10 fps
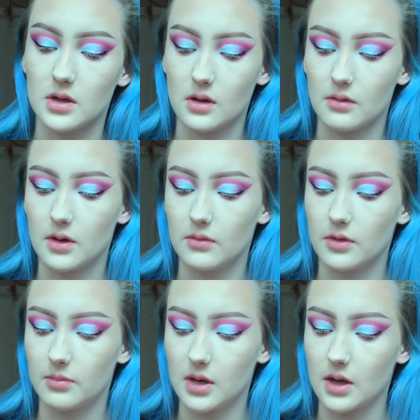go in
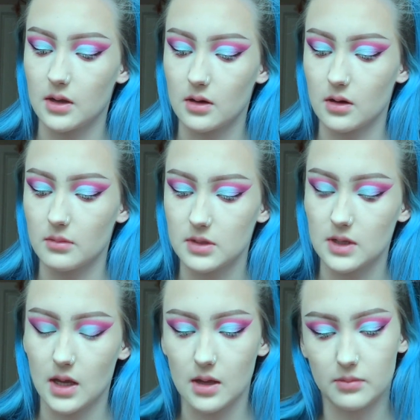with my Urban
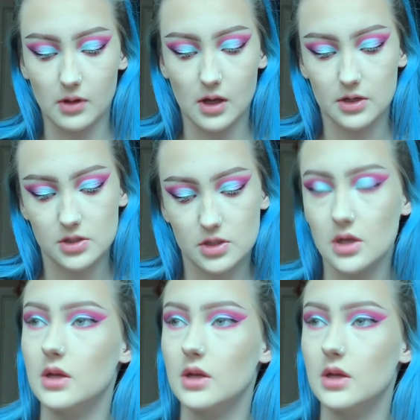Decay blush